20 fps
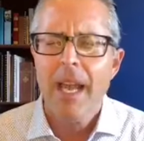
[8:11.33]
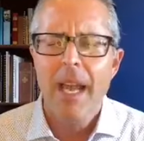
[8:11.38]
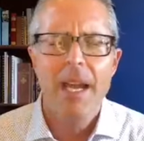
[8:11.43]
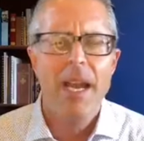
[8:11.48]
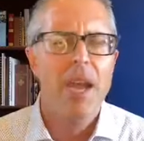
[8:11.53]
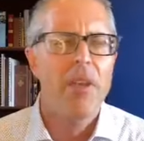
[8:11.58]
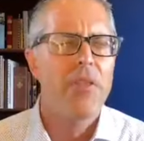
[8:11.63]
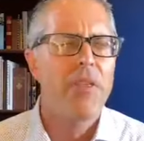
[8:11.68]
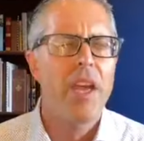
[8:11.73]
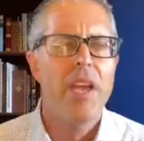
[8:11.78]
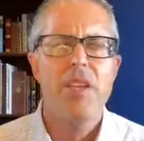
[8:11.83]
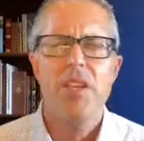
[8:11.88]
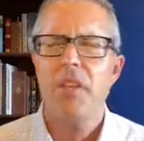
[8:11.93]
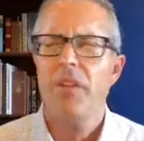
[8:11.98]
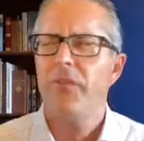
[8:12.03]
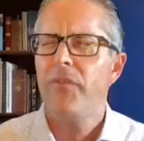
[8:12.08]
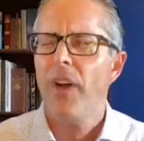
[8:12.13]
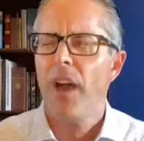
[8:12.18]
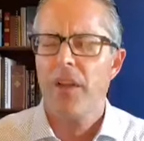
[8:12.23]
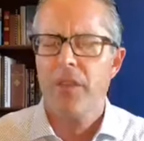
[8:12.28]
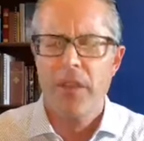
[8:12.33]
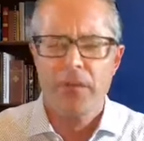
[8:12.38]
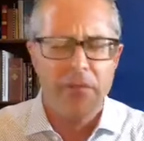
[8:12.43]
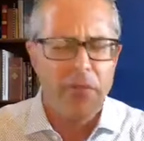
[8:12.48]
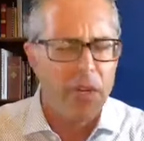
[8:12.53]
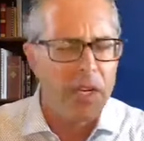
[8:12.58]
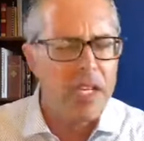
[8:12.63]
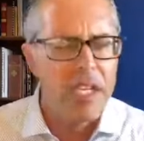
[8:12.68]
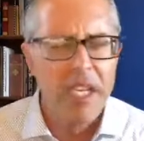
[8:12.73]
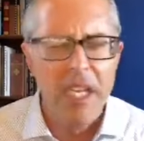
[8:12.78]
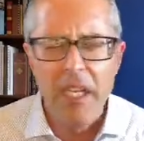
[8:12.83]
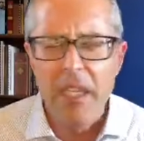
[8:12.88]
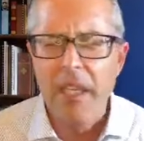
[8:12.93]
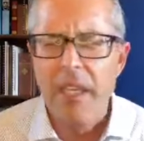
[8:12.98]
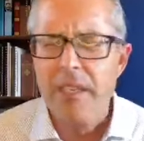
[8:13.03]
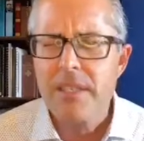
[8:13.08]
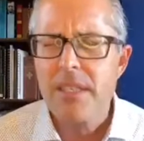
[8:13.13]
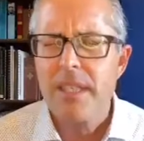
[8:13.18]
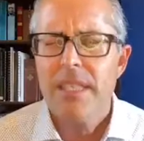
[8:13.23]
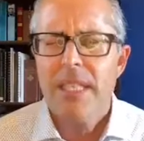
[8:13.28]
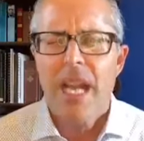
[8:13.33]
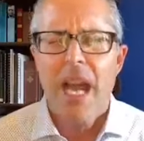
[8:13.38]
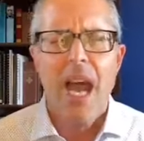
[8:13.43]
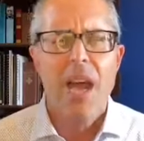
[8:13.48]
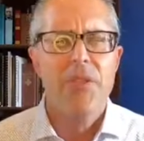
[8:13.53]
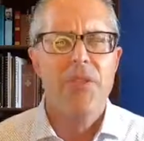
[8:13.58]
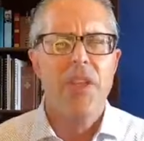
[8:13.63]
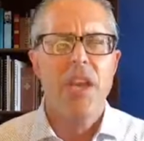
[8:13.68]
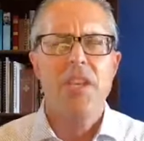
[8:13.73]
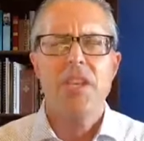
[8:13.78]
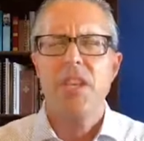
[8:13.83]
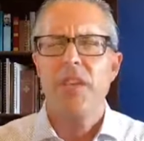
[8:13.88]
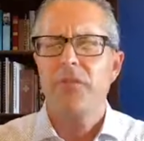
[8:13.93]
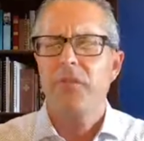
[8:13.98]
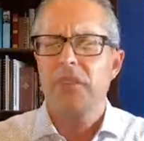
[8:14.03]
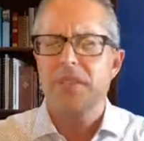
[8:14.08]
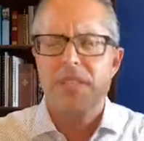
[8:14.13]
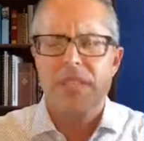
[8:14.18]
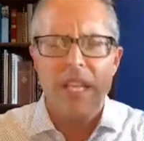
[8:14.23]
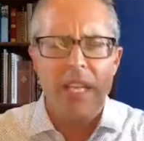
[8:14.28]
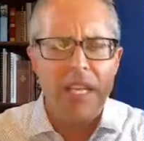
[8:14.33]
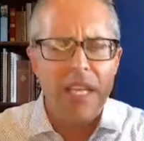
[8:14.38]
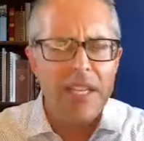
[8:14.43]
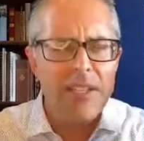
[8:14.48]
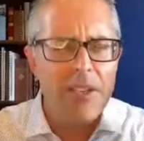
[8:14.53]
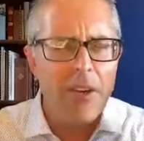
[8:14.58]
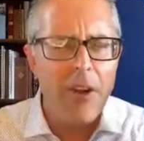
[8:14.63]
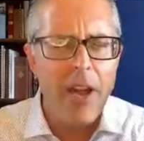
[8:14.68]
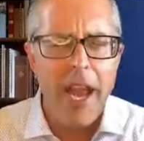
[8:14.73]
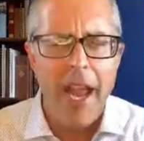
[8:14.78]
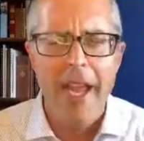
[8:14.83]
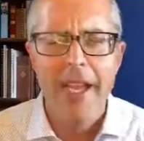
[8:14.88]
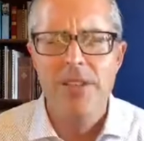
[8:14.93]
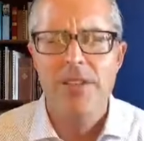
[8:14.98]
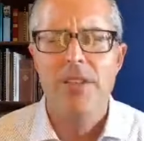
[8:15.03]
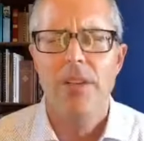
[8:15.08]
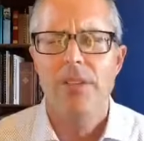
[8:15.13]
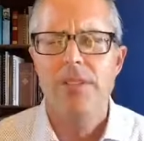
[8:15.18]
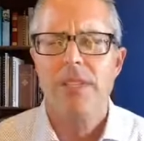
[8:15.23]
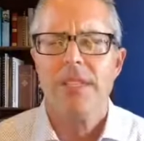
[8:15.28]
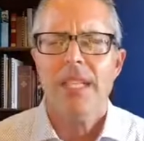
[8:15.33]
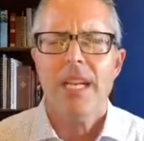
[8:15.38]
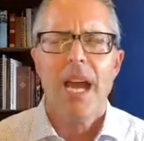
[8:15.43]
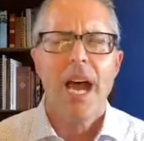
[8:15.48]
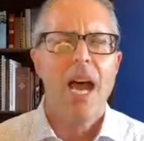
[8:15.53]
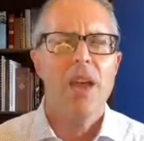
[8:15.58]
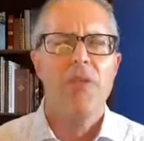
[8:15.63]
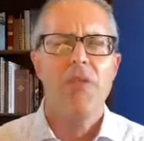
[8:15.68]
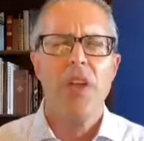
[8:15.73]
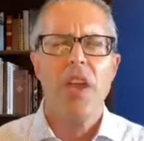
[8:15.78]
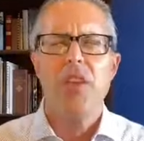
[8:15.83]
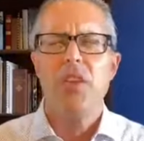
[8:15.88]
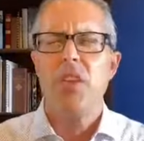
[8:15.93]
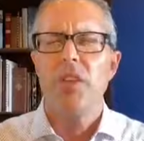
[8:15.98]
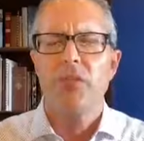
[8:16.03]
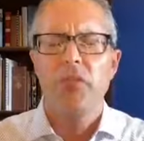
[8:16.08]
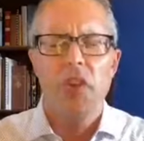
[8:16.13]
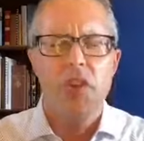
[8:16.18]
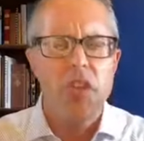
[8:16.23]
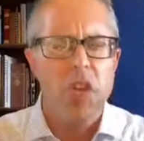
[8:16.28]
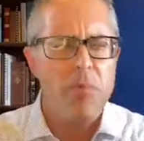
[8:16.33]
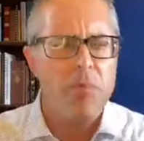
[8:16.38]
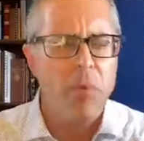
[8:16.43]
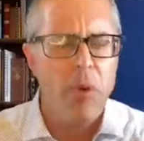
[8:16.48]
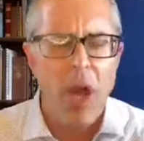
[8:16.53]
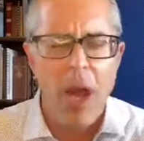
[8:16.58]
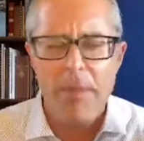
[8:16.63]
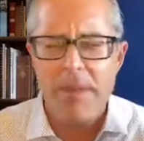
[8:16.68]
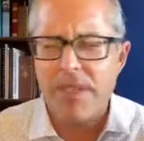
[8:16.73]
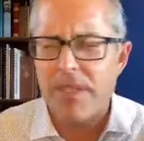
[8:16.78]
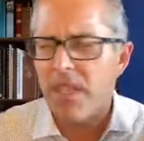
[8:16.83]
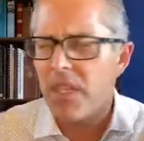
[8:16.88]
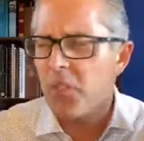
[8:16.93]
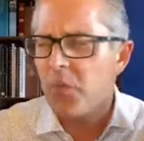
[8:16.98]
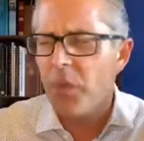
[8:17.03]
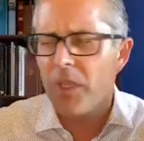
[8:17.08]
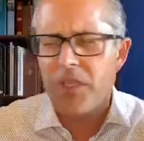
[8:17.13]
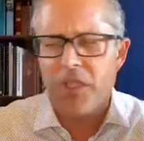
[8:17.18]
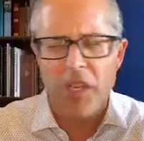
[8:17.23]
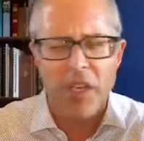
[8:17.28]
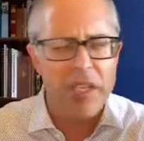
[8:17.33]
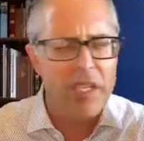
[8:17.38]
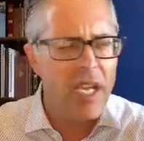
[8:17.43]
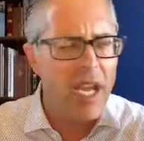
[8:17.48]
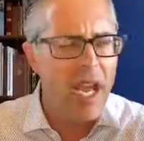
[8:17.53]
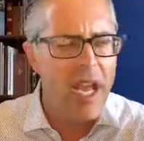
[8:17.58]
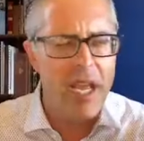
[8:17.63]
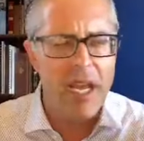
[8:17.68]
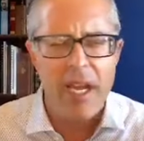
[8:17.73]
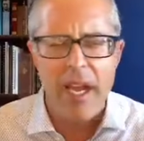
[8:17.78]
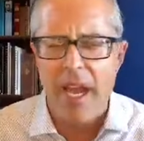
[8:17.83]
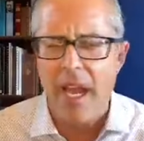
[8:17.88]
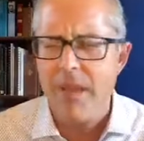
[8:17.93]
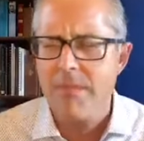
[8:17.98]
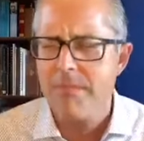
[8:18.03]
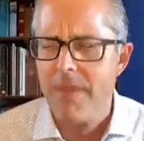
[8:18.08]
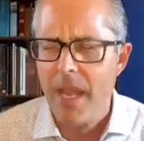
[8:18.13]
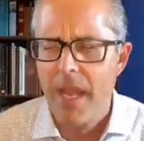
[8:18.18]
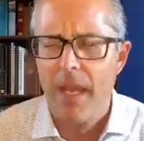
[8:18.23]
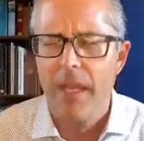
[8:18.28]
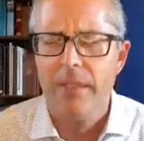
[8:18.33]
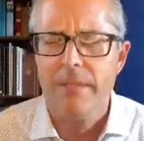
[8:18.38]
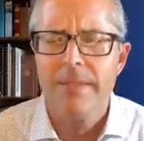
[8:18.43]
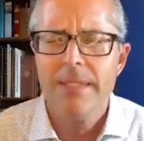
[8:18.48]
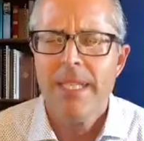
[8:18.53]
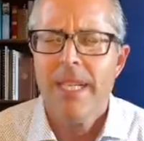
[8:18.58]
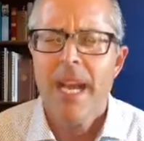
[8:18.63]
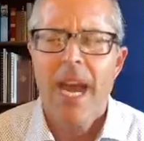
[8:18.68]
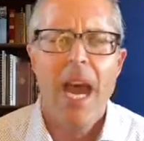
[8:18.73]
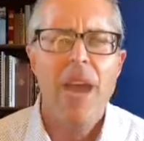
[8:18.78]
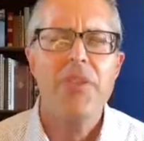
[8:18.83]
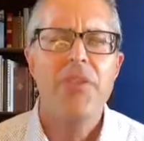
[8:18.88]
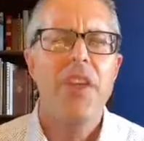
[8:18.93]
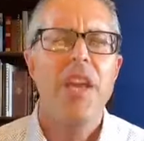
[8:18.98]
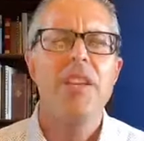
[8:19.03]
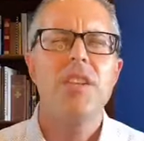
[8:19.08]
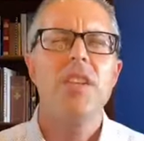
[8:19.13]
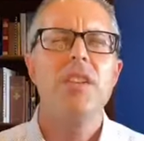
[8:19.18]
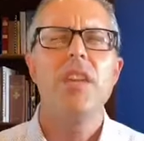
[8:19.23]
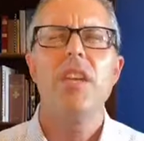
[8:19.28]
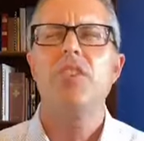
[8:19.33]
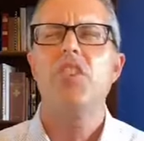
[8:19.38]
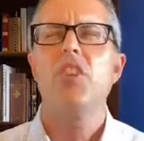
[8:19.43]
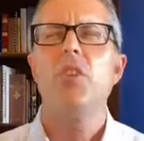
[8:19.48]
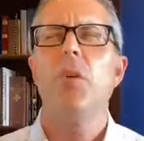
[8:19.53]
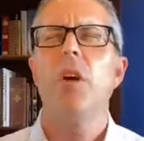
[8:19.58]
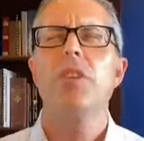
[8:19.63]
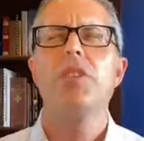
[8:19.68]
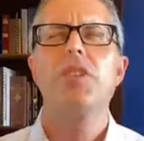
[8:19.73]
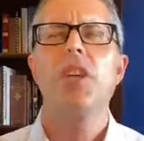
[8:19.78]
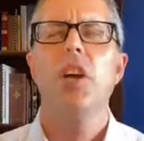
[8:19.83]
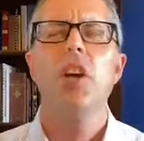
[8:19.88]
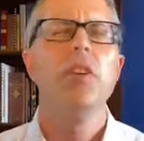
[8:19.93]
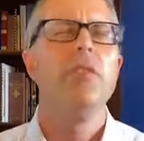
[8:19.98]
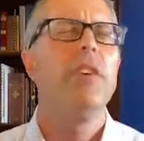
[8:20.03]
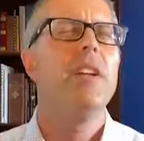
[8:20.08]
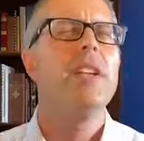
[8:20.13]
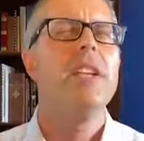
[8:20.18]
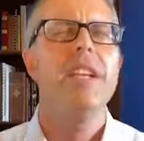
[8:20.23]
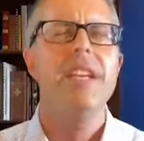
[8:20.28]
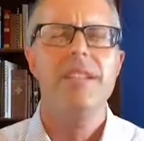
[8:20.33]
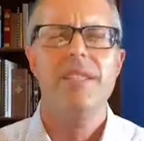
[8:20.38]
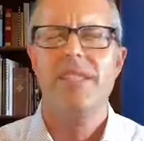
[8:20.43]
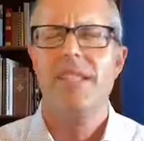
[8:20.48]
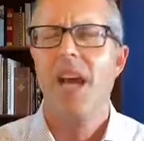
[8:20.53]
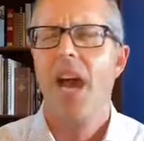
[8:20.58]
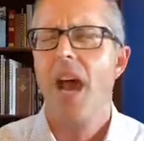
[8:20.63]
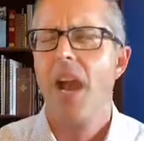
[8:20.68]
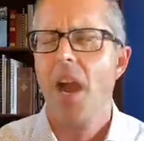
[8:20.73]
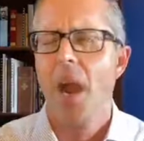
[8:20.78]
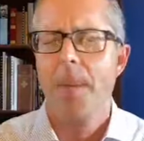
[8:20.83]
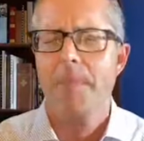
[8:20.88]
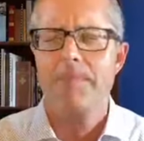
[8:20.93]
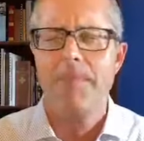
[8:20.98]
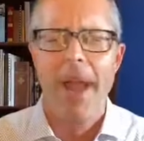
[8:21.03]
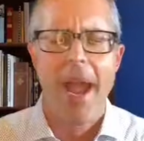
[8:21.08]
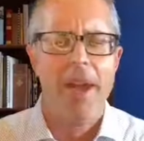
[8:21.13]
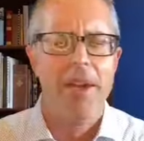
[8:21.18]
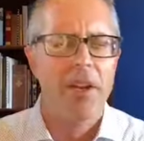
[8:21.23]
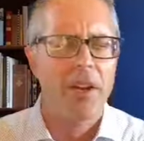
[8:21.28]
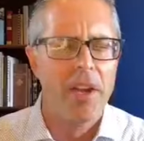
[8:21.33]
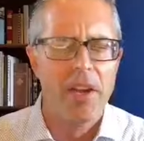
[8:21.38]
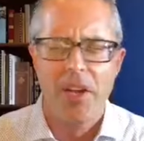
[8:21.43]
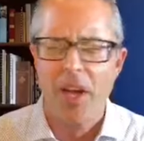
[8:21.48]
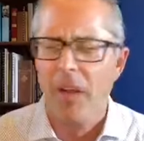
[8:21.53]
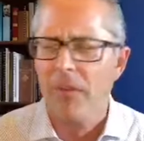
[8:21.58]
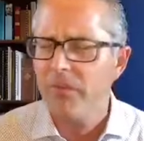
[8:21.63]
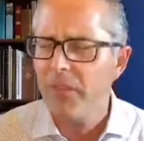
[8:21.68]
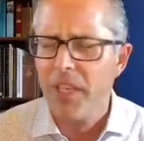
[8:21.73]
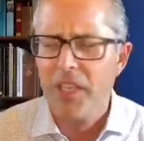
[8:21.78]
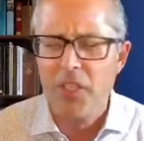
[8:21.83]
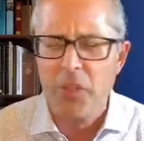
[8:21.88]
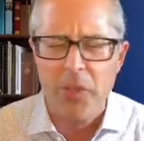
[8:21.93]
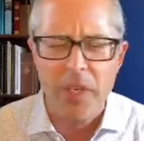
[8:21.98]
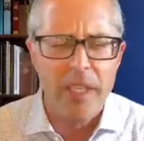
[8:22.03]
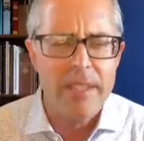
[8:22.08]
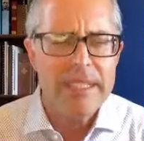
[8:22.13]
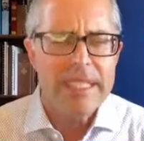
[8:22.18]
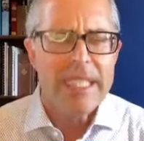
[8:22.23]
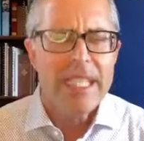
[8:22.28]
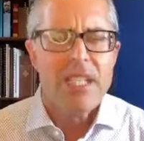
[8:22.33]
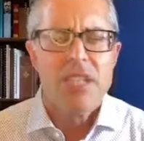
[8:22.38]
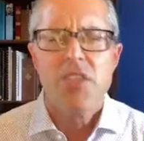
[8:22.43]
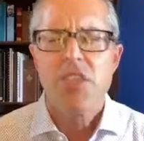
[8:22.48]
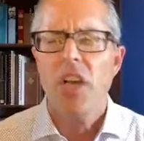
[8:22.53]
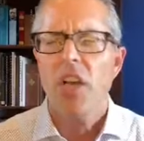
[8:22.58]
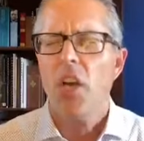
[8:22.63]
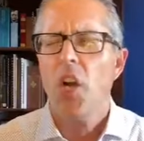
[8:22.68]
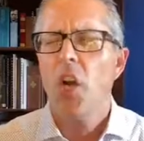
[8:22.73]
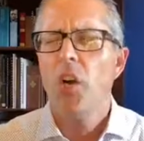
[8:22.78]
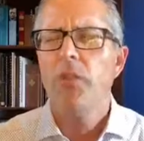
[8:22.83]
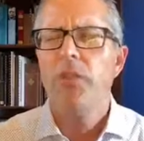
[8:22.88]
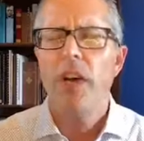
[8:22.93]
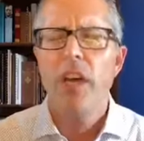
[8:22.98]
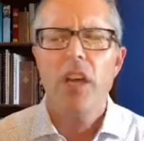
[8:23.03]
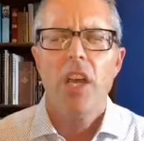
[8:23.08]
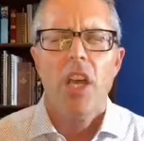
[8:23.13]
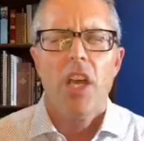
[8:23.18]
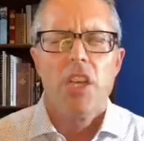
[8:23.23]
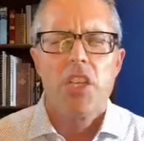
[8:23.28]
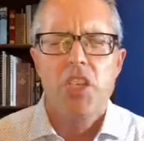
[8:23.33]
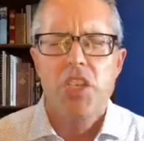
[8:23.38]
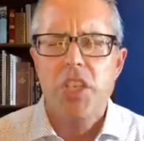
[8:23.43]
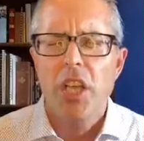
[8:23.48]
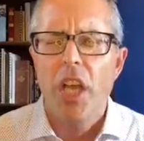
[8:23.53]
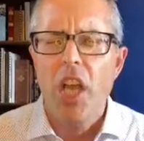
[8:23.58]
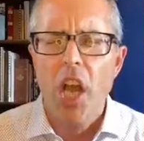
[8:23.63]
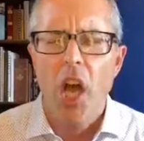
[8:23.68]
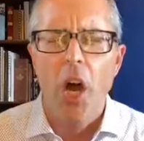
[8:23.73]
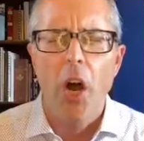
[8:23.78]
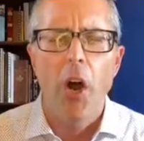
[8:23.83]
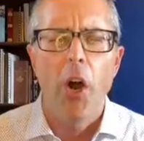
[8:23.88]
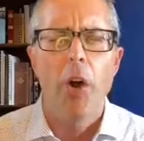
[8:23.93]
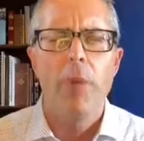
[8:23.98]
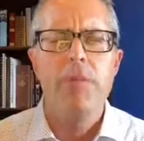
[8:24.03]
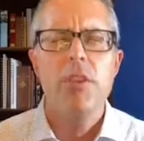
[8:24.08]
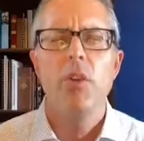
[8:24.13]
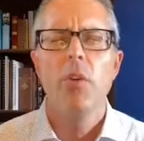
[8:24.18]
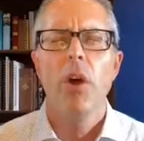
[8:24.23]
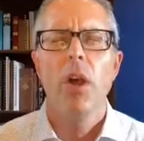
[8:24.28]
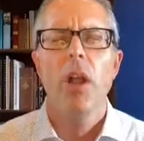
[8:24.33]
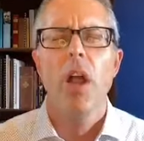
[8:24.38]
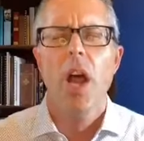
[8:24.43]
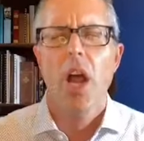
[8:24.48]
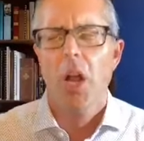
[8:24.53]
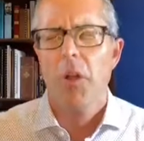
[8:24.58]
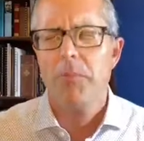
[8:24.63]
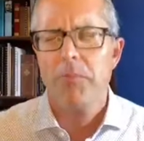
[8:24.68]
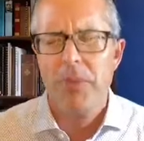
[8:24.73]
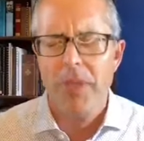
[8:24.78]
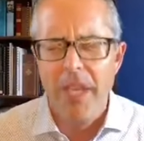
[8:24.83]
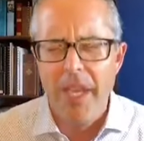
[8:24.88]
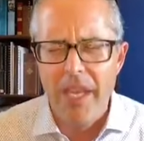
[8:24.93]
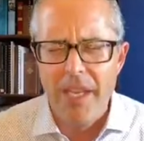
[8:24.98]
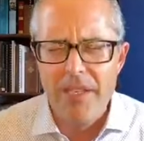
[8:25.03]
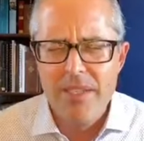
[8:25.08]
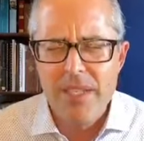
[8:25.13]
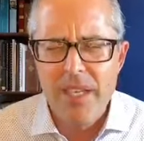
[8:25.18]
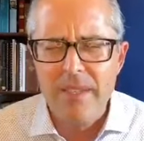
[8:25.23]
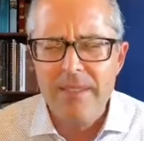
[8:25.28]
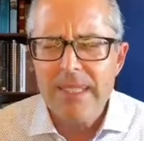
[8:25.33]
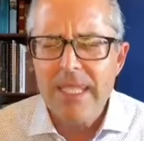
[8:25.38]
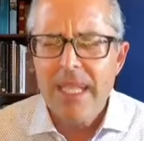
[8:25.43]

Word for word: And I thank you, Father, for healings. I thank you for sending your angels. I thank you for your promises, which are yea and amen. I thank you that you are Jehovah Nissi, our banner and our victory. Jehovah Shalom, you are our peace.